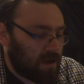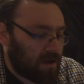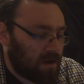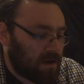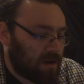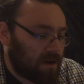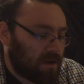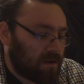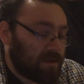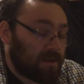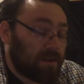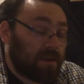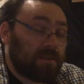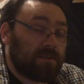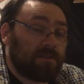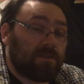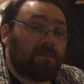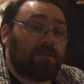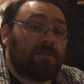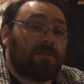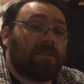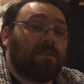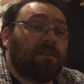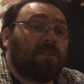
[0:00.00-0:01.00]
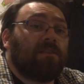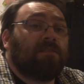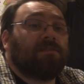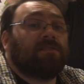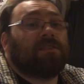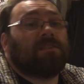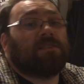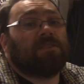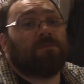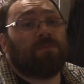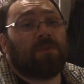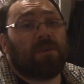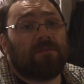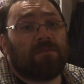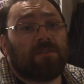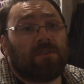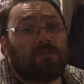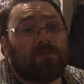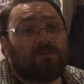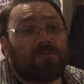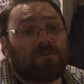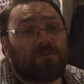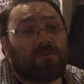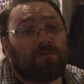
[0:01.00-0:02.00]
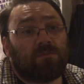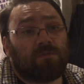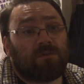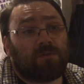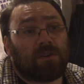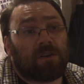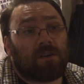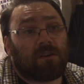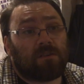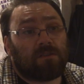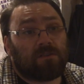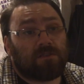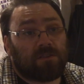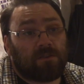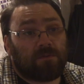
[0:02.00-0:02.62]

Uh, yeah, so like I said, it's a bit of an ensemble cast.